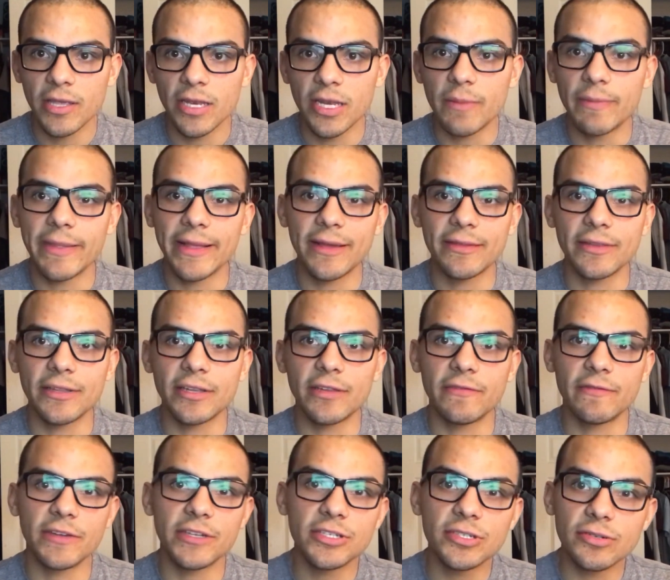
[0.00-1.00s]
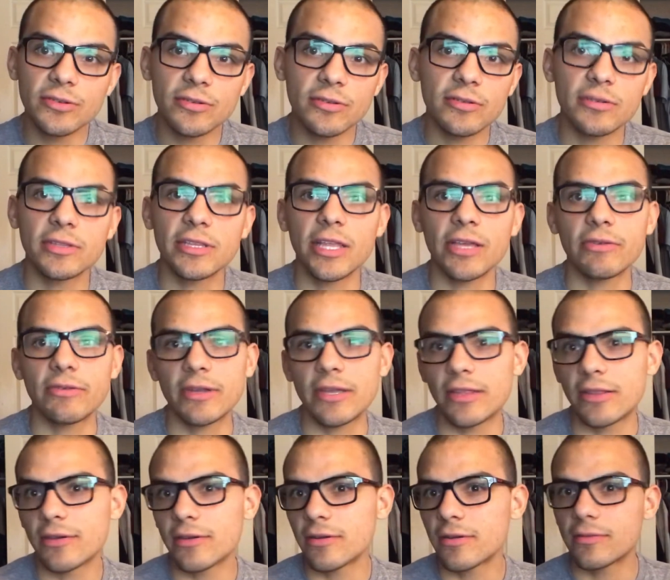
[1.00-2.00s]
Depending on the individual, they'll
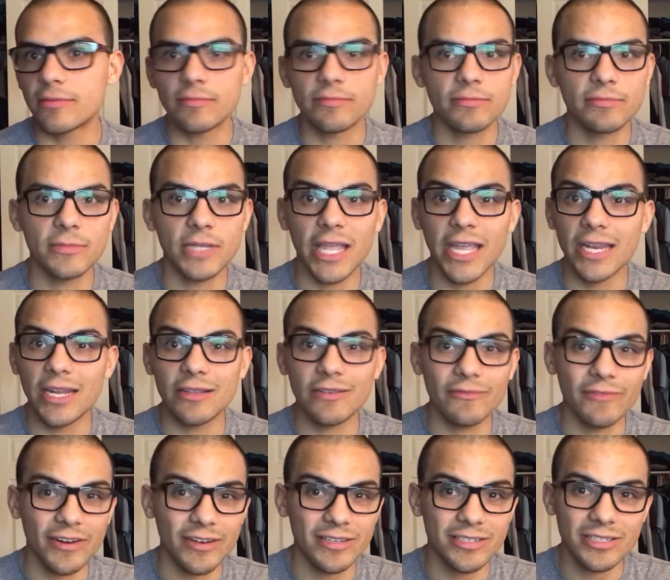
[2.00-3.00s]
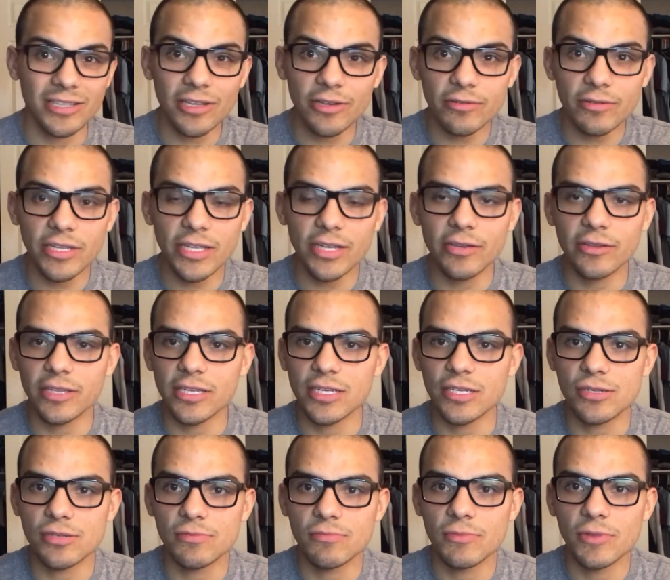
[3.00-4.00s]
either gain it very slowly, or they
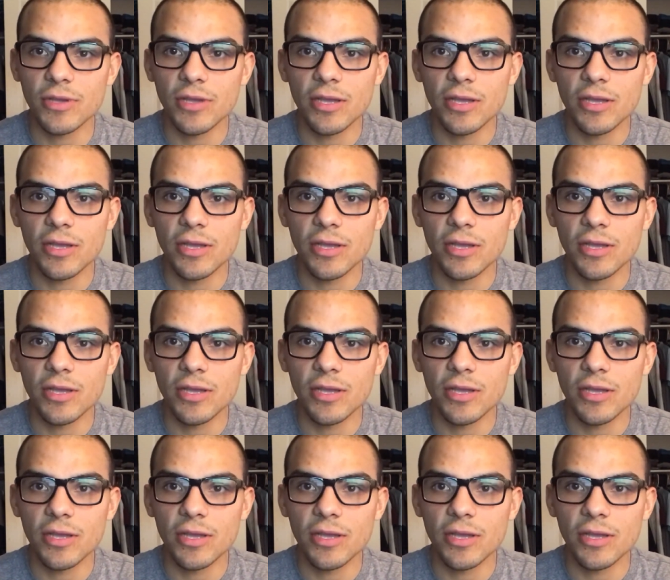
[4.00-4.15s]
just